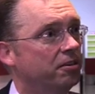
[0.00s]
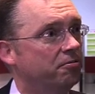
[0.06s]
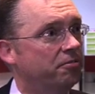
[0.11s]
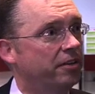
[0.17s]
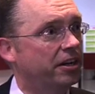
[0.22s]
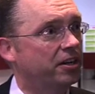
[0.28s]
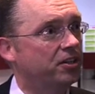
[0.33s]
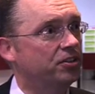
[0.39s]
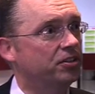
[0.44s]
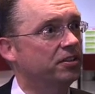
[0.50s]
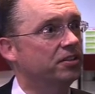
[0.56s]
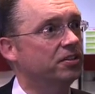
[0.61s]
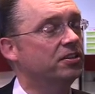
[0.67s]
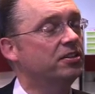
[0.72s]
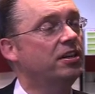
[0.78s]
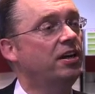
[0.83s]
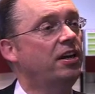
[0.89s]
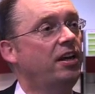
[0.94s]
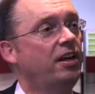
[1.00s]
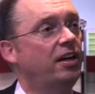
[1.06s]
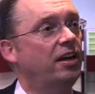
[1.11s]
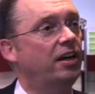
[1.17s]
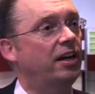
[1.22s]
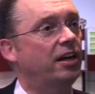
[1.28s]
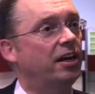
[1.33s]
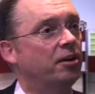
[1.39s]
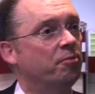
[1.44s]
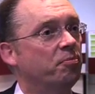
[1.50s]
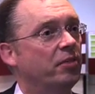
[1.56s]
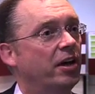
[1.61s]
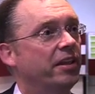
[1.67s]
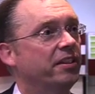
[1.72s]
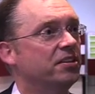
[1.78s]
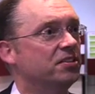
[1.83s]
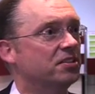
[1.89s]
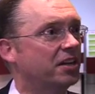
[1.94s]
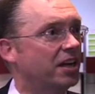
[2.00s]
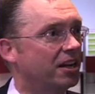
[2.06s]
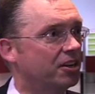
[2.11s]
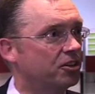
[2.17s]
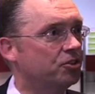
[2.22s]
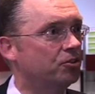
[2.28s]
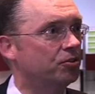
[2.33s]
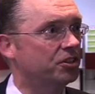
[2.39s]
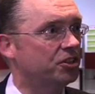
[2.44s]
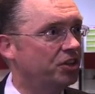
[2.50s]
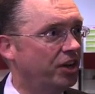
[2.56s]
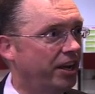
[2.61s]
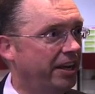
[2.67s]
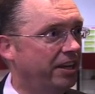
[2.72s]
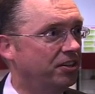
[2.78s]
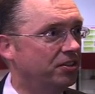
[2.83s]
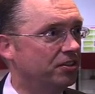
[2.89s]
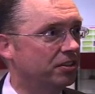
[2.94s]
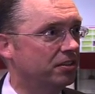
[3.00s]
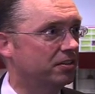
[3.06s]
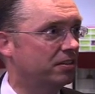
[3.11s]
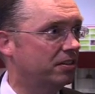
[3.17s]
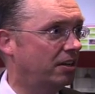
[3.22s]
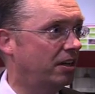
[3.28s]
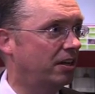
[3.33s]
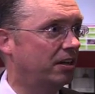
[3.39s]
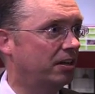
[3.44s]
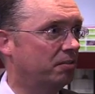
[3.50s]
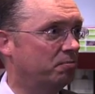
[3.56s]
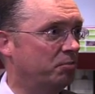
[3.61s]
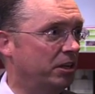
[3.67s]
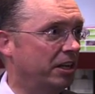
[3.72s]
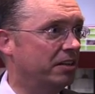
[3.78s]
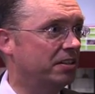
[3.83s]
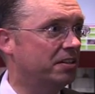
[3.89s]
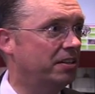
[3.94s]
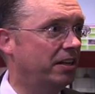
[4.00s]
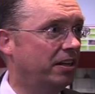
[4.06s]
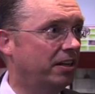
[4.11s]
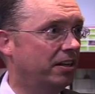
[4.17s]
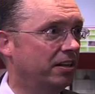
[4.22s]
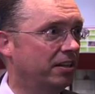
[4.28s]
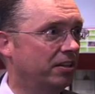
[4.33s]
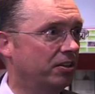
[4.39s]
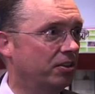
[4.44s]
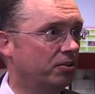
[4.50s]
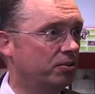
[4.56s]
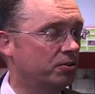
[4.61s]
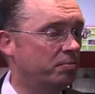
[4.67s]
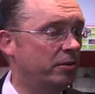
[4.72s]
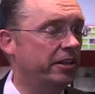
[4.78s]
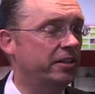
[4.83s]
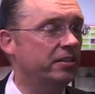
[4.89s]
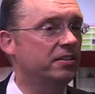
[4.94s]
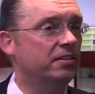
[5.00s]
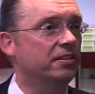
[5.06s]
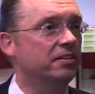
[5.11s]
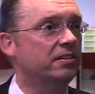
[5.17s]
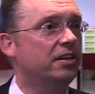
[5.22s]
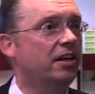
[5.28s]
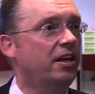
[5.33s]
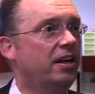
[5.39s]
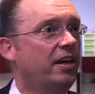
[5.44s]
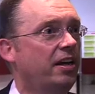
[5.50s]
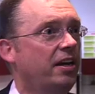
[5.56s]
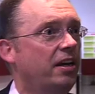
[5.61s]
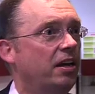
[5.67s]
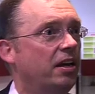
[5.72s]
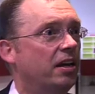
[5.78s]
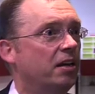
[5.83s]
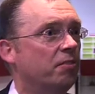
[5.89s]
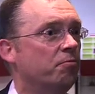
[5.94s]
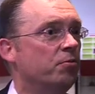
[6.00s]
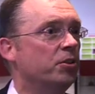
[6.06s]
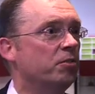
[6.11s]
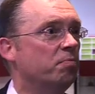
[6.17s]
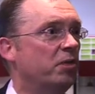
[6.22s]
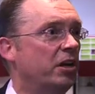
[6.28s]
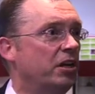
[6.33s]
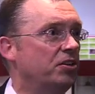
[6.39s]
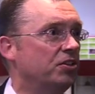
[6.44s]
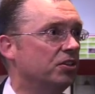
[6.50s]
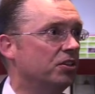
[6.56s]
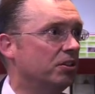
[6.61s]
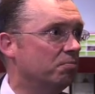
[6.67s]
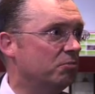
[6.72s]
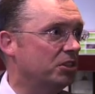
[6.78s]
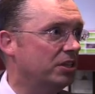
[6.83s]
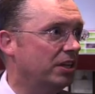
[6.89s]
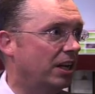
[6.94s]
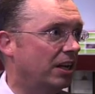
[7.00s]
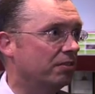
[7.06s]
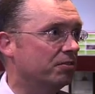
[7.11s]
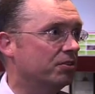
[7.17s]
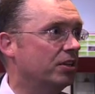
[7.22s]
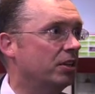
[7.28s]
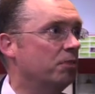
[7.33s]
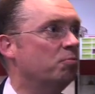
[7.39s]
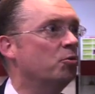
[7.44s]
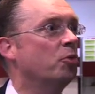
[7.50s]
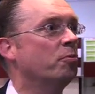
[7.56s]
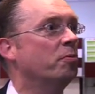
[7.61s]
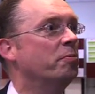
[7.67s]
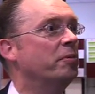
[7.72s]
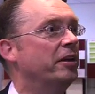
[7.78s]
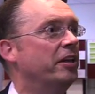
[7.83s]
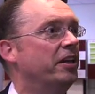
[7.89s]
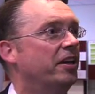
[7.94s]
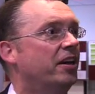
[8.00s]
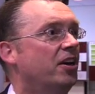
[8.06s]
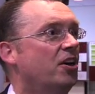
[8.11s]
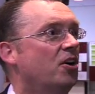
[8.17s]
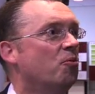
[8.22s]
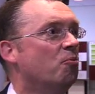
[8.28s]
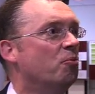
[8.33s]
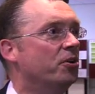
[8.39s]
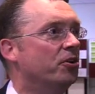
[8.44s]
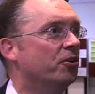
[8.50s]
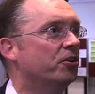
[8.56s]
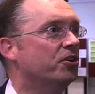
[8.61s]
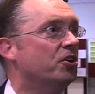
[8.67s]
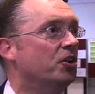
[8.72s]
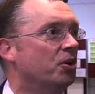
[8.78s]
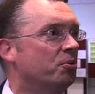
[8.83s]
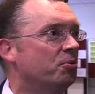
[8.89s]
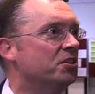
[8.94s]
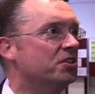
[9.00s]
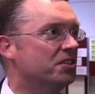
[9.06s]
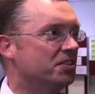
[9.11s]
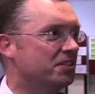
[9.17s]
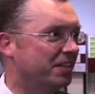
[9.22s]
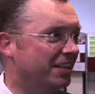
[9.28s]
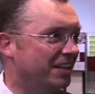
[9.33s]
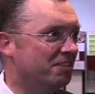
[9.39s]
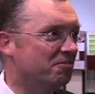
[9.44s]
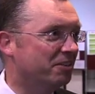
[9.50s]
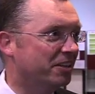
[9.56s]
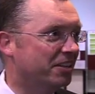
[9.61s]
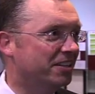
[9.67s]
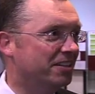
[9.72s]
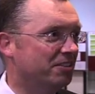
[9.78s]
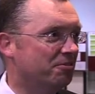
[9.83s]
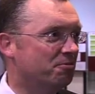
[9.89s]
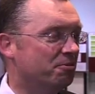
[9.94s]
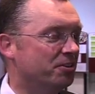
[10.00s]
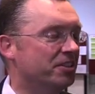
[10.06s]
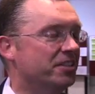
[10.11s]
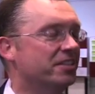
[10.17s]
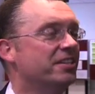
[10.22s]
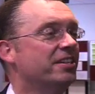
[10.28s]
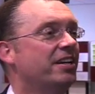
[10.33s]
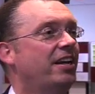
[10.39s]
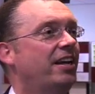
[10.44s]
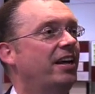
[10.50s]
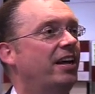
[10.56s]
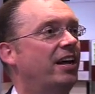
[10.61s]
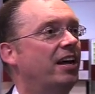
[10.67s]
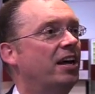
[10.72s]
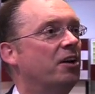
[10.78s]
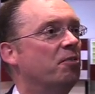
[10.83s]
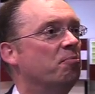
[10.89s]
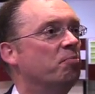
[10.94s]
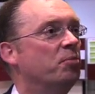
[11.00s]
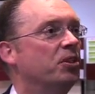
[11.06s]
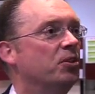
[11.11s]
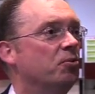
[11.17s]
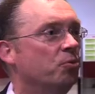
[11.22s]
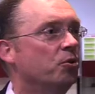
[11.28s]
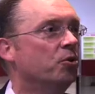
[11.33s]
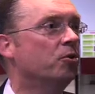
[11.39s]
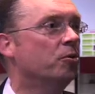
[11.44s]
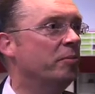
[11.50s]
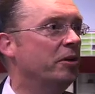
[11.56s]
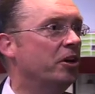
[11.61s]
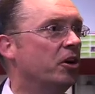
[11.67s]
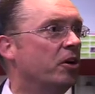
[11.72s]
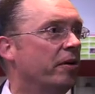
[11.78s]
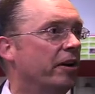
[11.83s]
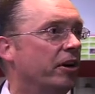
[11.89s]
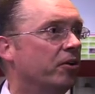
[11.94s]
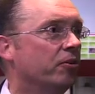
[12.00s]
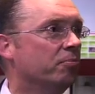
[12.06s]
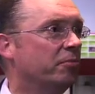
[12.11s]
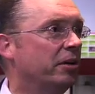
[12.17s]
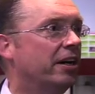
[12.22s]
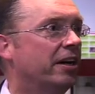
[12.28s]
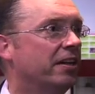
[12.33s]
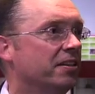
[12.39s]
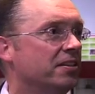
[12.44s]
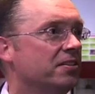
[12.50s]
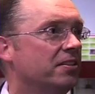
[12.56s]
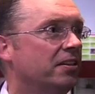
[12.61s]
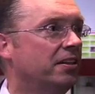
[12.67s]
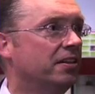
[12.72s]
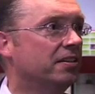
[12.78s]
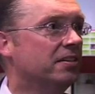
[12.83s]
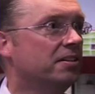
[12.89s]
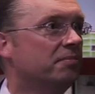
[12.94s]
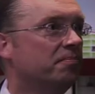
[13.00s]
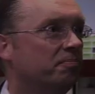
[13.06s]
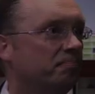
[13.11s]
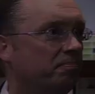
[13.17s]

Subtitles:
infections, and there's a cultural change that has been undertaken in those places. For the patient themselves, they probably will not notice a significant difference, that the work will be going on behind the scenes.